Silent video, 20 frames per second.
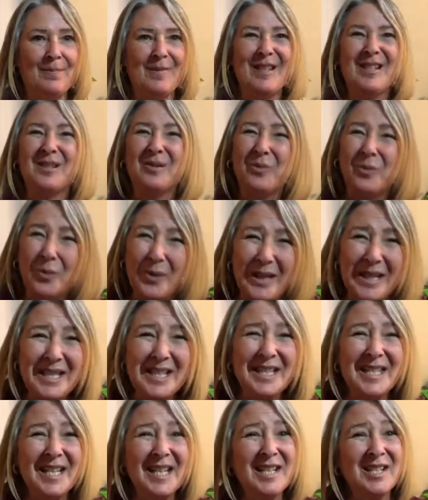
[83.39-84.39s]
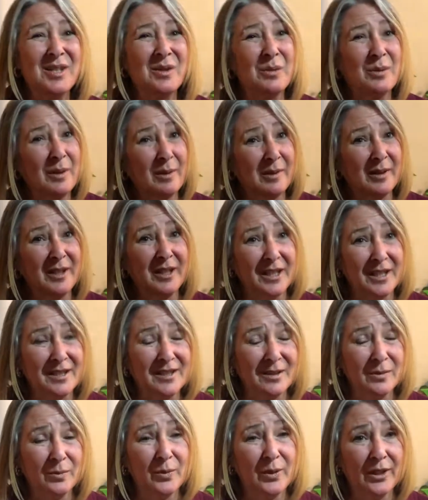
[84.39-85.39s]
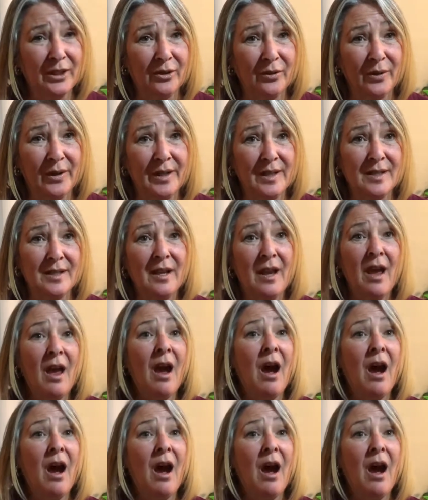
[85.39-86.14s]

it's a windy day, so we're probably gonna get some wind noise.